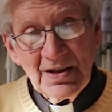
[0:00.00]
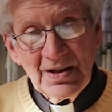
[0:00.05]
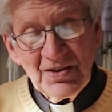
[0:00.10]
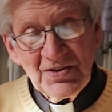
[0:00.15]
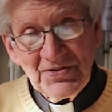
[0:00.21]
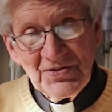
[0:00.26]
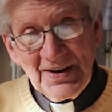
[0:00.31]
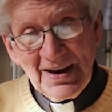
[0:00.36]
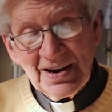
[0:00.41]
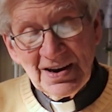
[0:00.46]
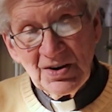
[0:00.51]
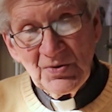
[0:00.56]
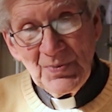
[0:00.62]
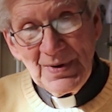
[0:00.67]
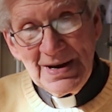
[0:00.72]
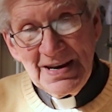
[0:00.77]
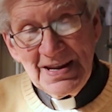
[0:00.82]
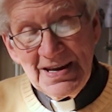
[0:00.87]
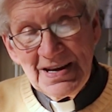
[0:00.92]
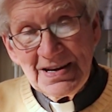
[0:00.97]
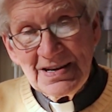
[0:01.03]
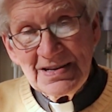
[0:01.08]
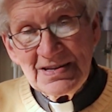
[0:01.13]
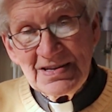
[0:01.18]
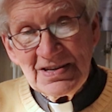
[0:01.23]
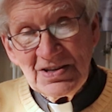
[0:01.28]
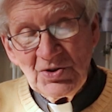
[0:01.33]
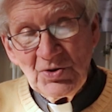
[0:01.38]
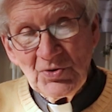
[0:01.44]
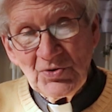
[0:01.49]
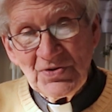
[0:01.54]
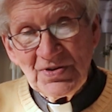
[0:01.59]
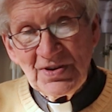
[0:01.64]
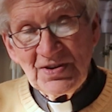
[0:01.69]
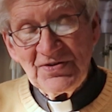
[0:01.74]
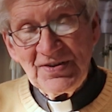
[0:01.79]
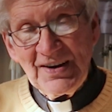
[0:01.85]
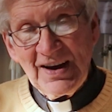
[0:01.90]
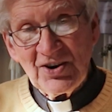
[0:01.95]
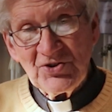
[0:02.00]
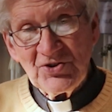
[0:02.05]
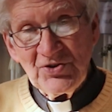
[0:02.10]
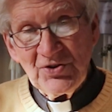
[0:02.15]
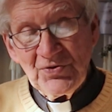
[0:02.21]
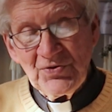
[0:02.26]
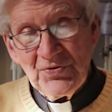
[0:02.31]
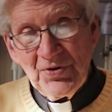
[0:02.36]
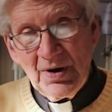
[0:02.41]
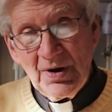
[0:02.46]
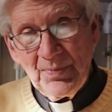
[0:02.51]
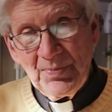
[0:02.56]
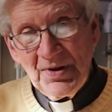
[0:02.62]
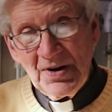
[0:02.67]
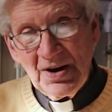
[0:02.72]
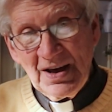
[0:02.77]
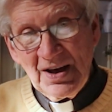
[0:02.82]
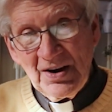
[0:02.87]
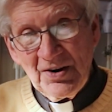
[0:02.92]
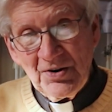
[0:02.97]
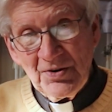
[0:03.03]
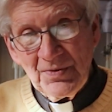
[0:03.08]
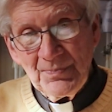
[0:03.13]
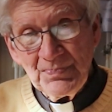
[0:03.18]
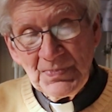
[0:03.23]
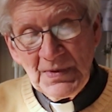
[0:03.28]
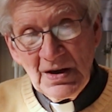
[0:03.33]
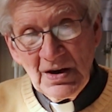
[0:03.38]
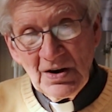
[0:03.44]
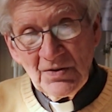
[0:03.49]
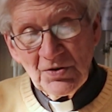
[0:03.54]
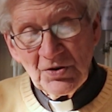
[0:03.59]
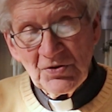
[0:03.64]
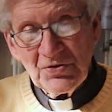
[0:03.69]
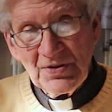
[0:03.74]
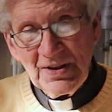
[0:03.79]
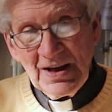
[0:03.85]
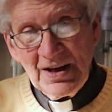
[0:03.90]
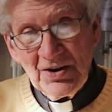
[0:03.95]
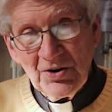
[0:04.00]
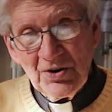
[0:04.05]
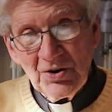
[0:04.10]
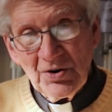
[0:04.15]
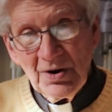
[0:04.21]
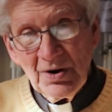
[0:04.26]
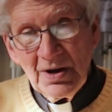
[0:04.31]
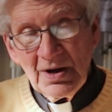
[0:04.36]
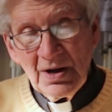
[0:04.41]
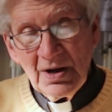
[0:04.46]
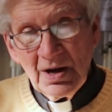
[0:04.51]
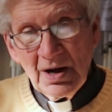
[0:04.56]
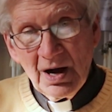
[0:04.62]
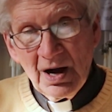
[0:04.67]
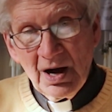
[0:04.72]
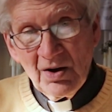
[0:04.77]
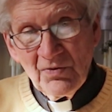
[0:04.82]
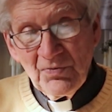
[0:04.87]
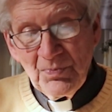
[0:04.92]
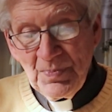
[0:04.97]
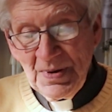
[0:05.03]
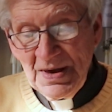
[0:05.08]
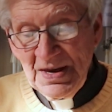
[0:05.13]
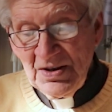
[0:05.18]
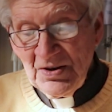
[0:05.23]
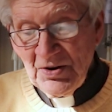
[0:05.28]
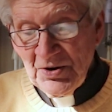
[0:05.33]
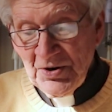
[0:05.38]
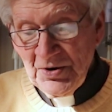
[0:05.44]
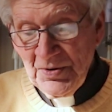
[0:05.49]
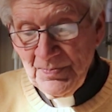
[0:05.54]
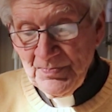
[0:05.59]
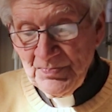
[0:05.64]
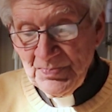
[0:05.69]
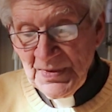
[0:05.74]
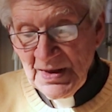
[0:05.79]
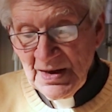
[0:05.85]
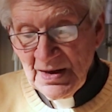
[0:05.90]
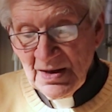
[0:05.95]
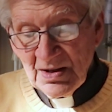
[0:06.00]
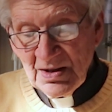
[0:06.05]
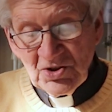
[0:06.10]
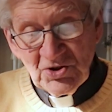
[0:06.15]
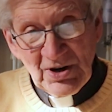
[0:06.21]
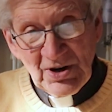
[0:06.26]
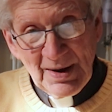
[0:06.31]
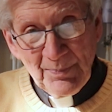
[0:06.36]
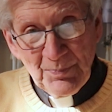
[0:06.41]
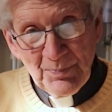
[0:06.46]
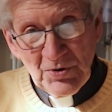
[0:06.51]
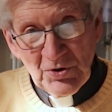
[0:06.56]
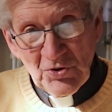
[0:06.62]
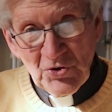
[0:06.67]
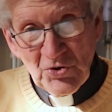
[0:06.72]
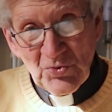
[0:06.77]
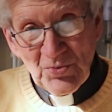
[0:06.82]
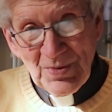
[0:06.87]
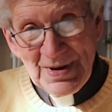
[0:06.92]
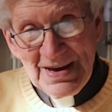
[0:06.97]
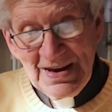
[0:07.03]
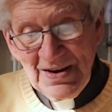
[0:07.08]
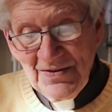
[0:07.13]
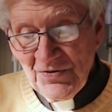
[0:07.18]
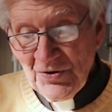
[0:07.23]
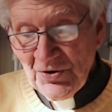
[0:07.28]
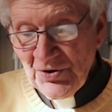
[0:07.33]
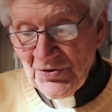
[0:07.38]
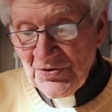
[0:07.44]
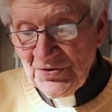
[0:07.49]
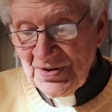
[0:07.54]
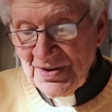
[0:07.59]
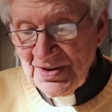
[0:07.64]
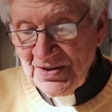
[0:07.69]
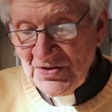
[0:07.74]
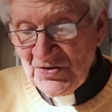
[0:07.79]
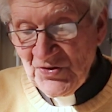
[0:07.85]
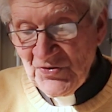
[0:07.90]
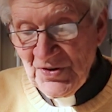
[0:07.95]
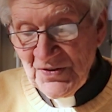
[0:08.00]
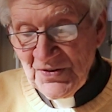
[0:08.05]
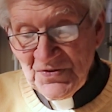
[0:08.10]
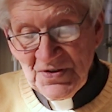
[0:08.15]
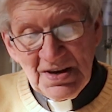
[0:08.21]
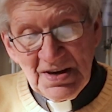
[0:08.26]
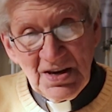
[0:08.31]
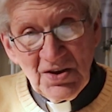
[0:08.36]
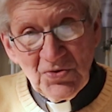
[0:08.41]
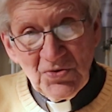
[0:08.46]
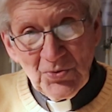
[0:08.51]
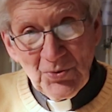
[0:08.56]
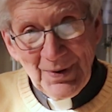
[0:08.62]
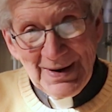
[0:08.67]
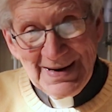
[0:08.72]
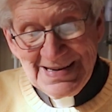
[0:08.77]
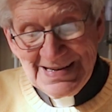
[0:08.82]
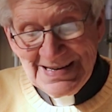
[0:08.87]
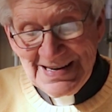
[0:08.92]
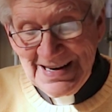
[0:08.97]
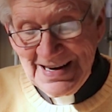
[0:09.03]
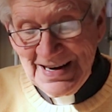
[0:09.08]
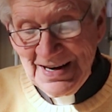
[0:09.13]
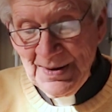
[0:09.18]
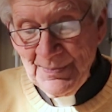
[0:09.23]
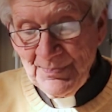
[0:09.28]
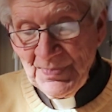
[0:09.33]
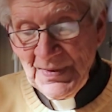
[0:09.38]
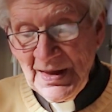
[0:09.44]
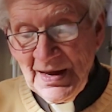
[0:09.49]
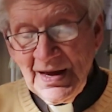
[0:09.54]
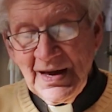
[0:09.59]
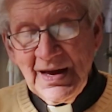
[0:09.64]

Second reading continues the section from the letter, first letter of Peter, chapter 3, verses 15 through 18.